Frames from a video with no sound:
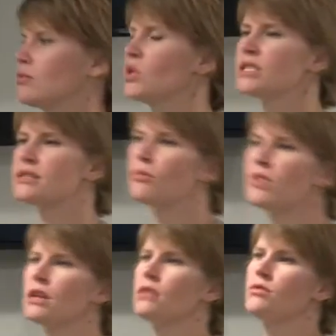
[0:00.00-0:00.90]
What's
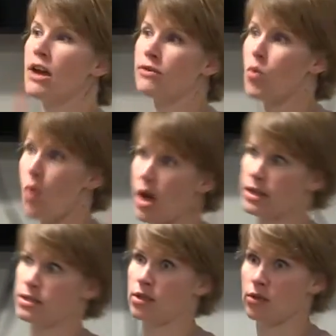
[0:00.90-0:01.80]
something you never want
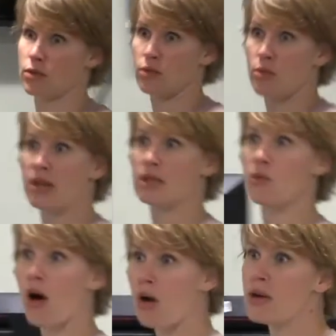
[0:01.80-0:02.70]
to do, but
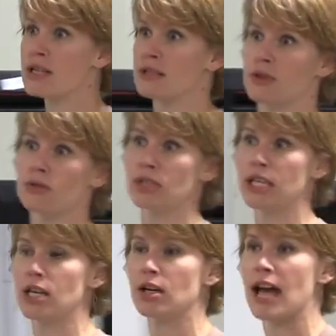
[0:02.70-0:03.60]
you always feel
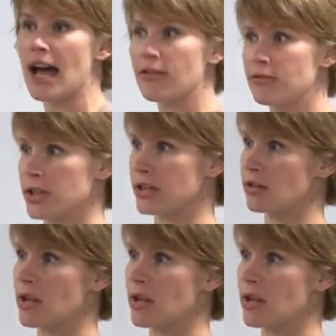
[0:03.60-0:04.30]
really good after,